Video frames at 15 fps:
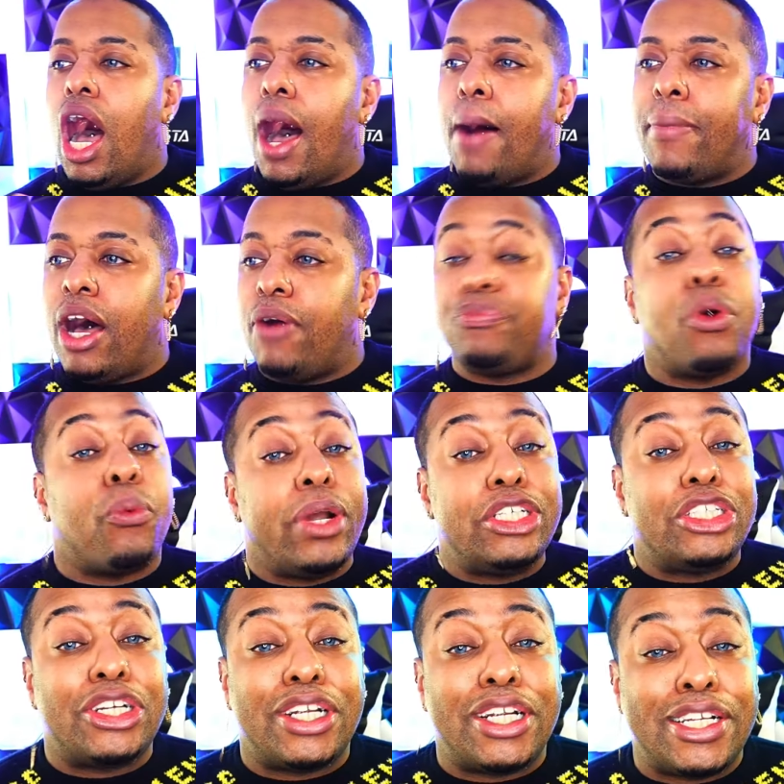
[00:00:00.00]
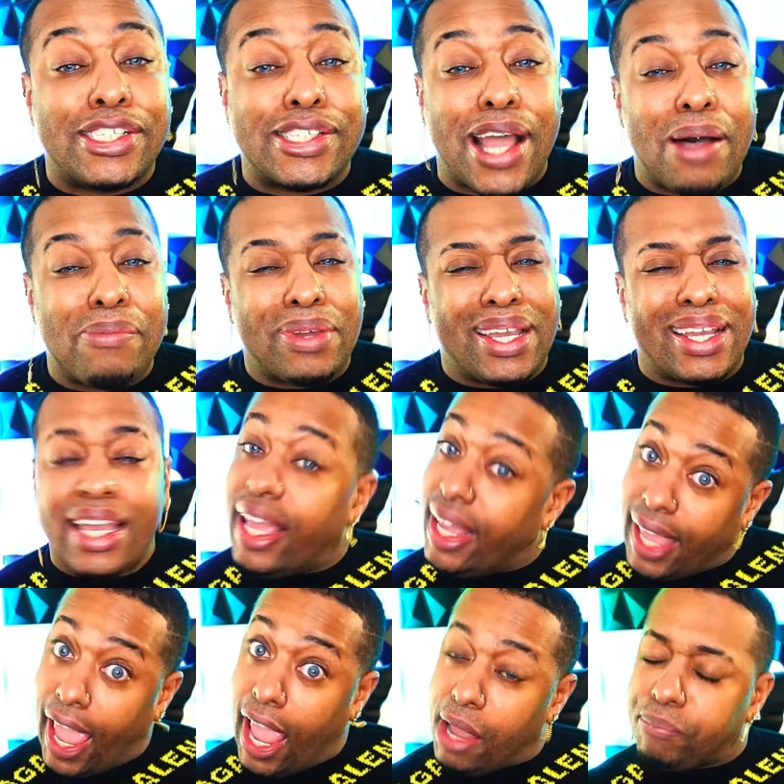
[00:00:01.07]
The winter is coming.
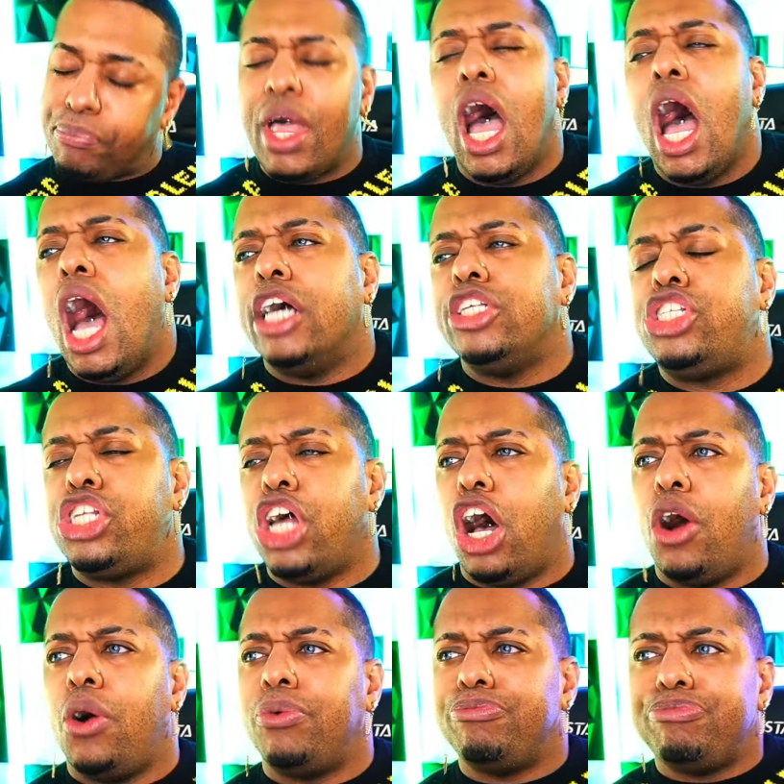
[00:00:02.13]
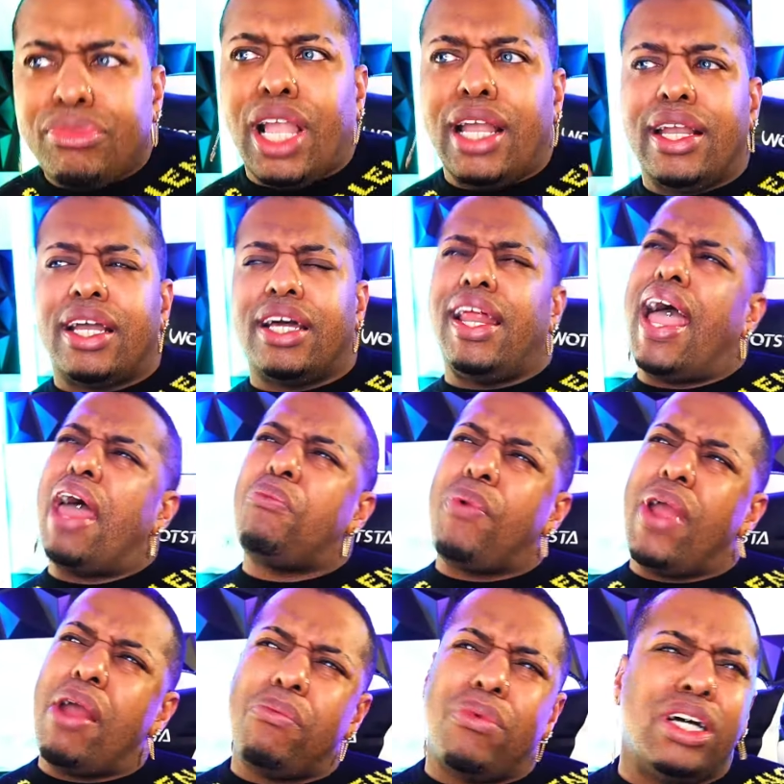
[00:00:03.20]
It came. So, and
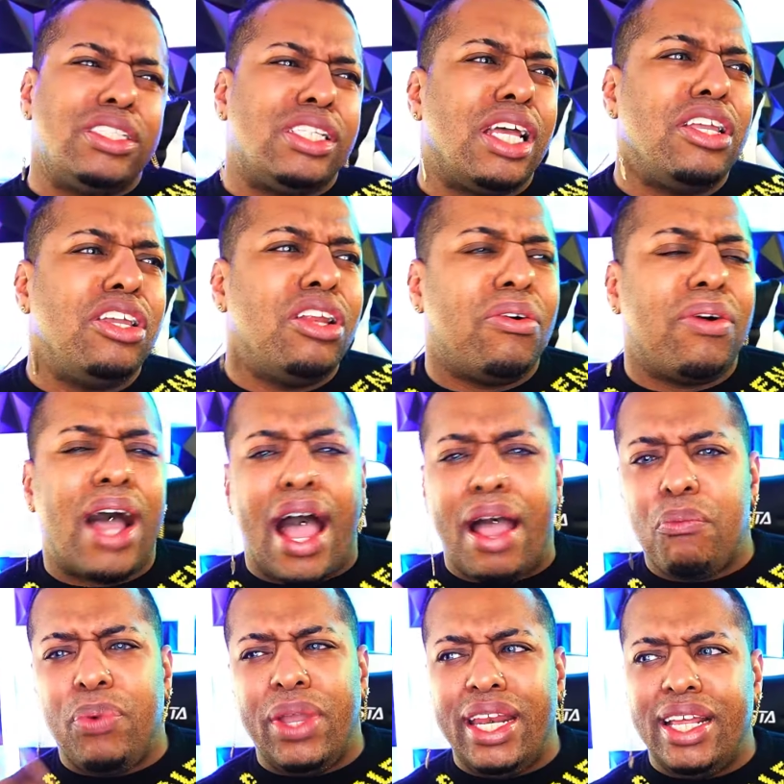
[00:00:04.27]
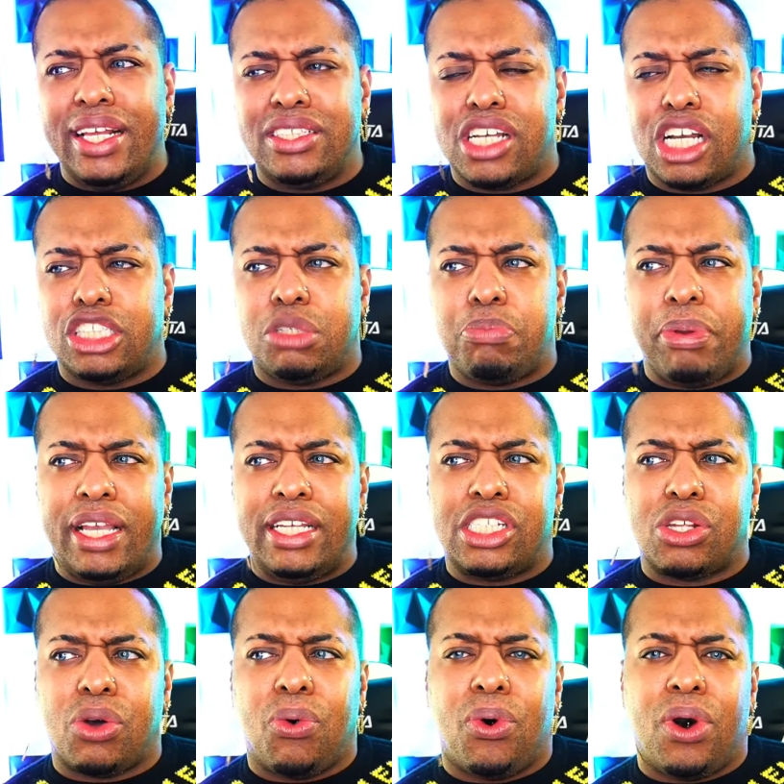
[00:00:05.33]
where was, you know, we didn't touch
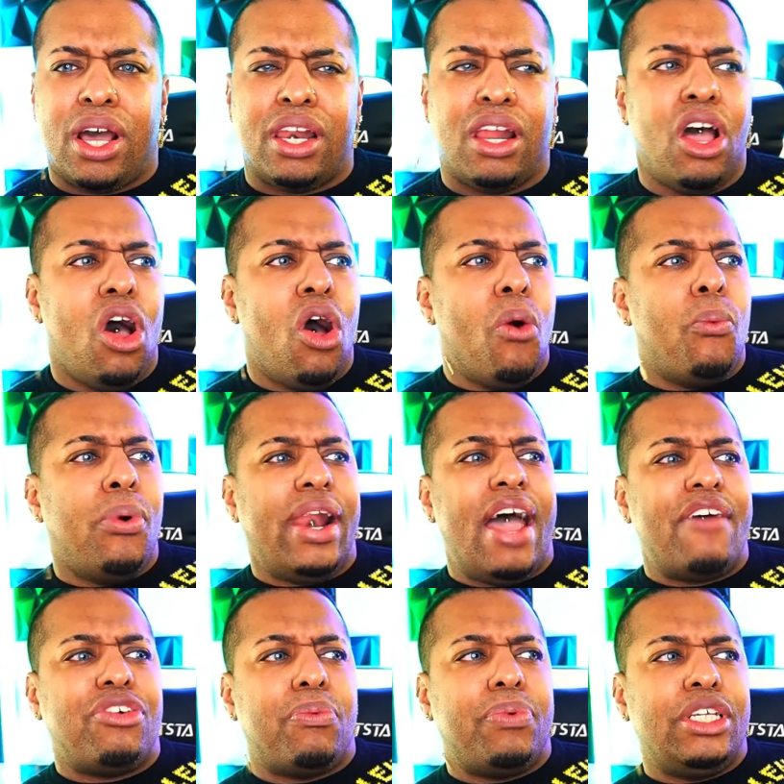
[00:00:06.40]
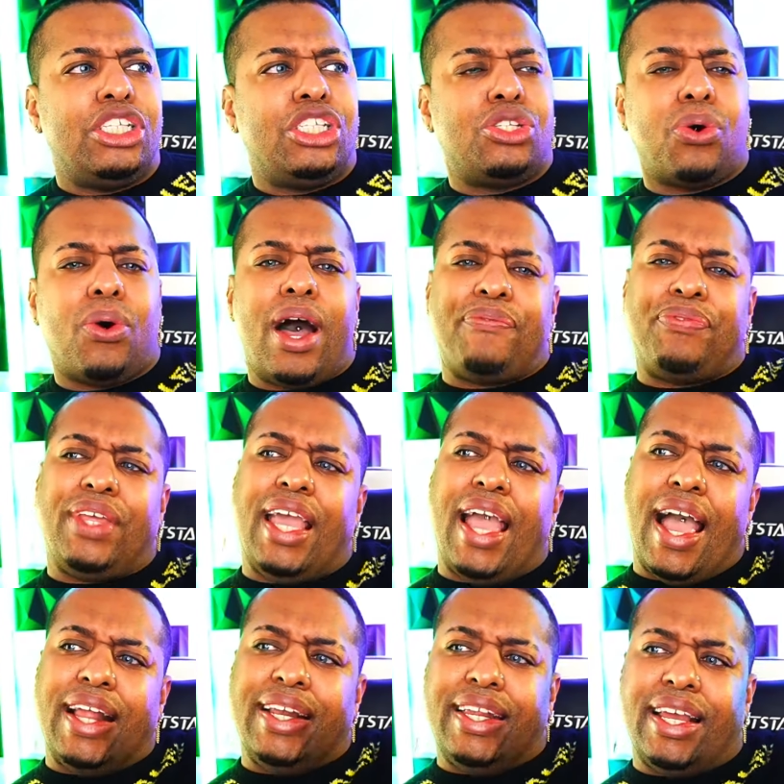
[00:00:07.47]
base on whatever we saw at the
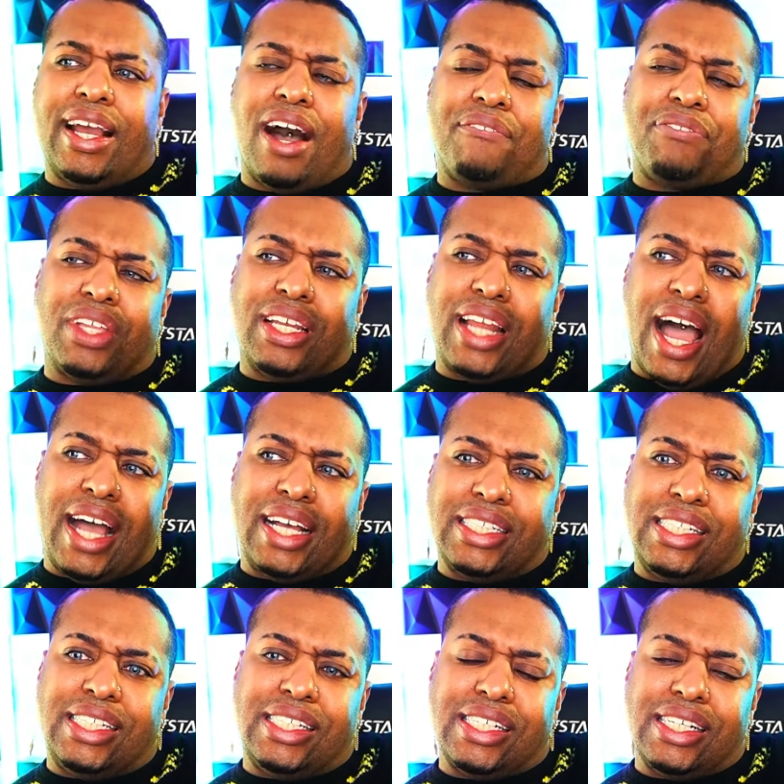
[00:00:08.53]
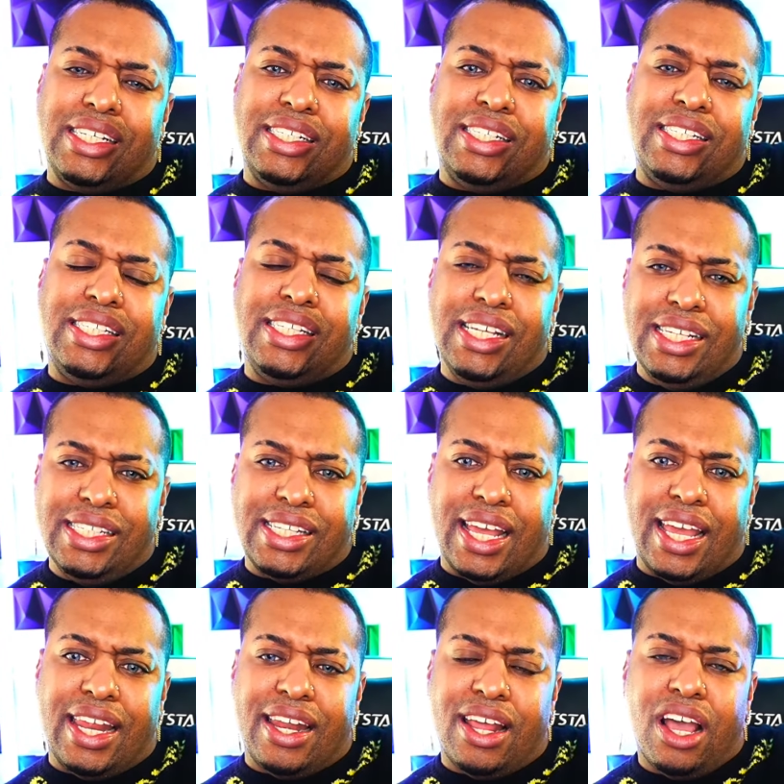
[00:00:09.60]
ending of the last
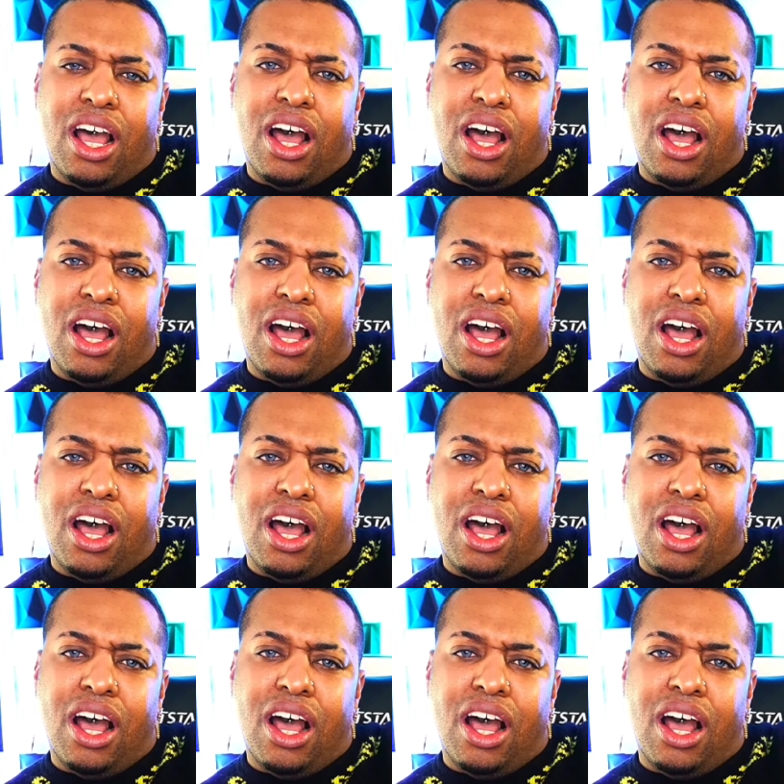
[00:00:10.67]
season